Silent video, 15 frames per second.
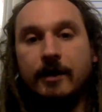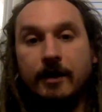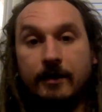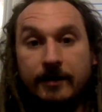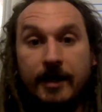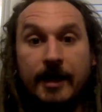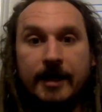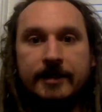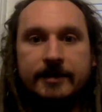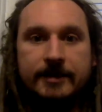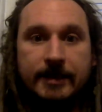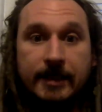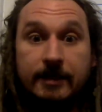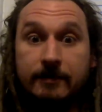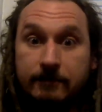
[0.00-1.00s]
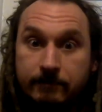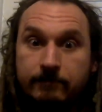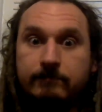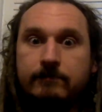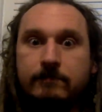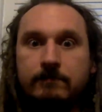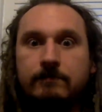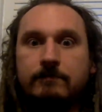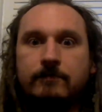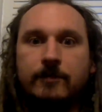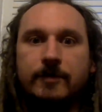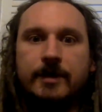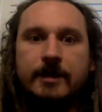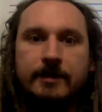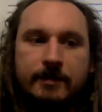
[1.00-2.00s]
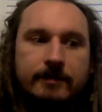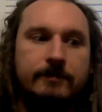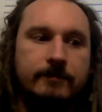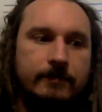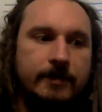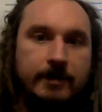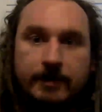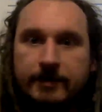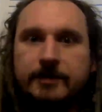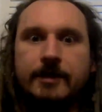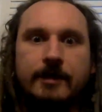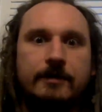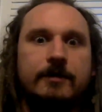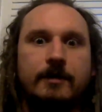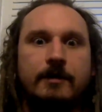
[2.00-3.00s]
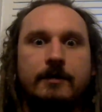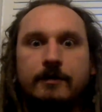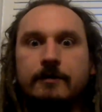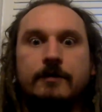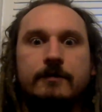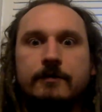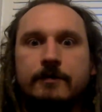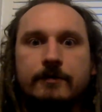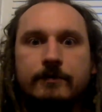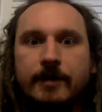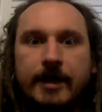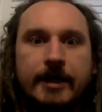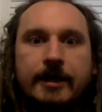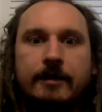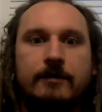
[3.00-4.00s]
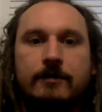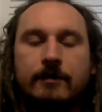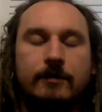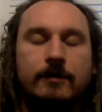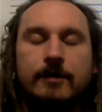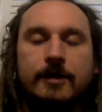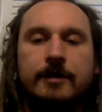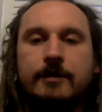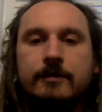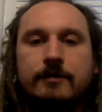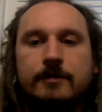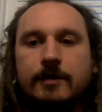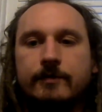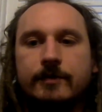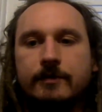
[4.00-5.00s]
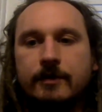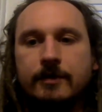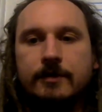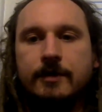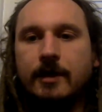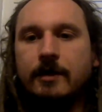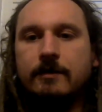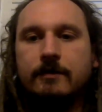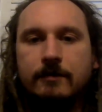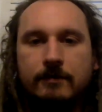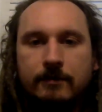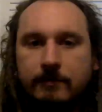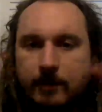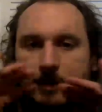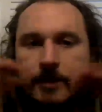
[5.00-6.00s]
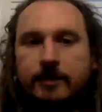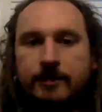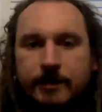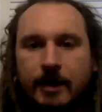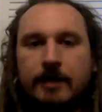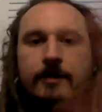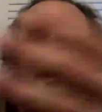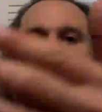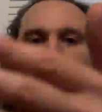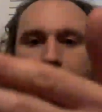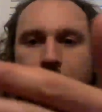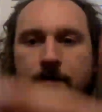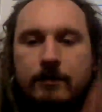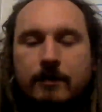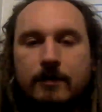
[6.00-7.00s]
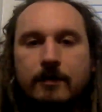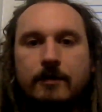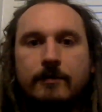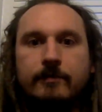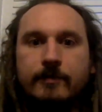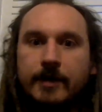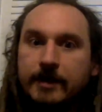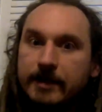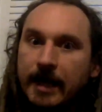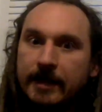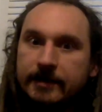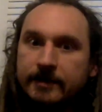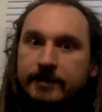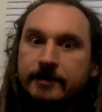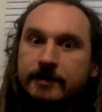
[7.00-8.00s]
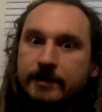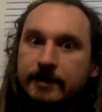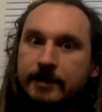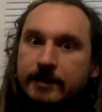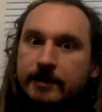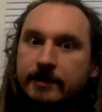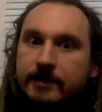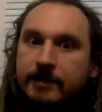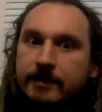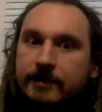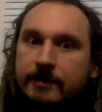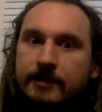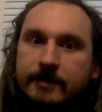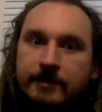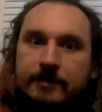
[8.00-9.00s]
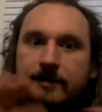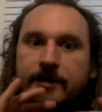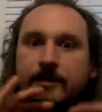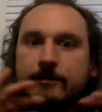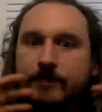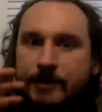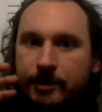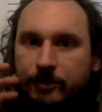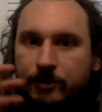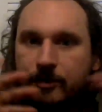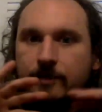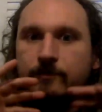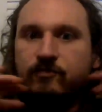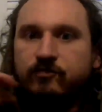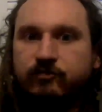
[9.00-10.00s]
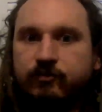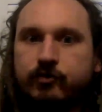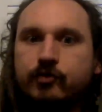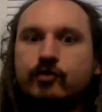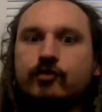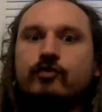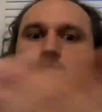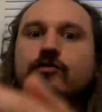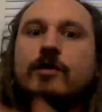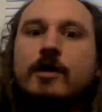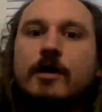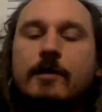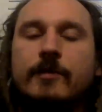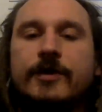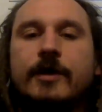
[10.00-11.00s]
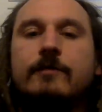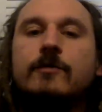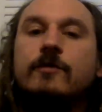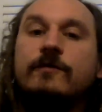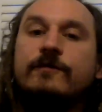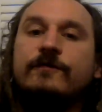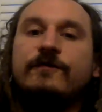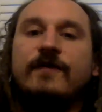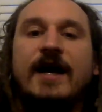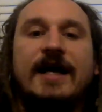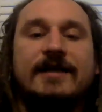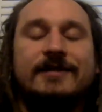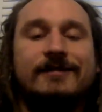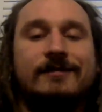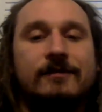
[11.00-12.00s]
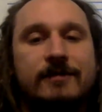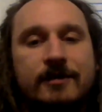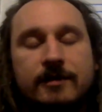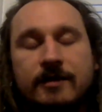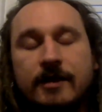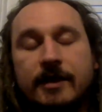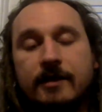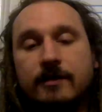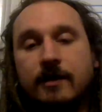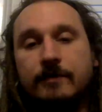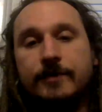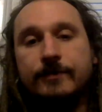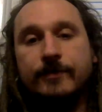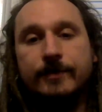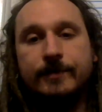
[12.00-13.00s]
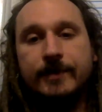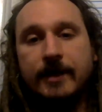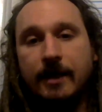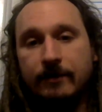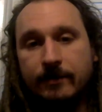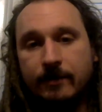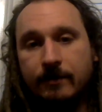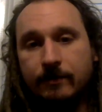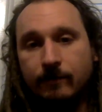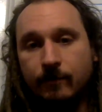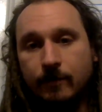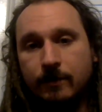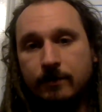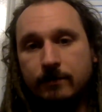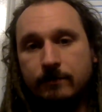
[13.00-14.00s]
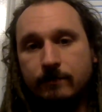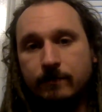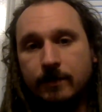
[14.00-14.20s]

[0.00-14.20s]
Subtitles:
Yeah, I said what I said. I think you hit it or heard it or something like that. Like I said, they all made that, like we just heard them, but they moved faster than we'd been out there in the woods.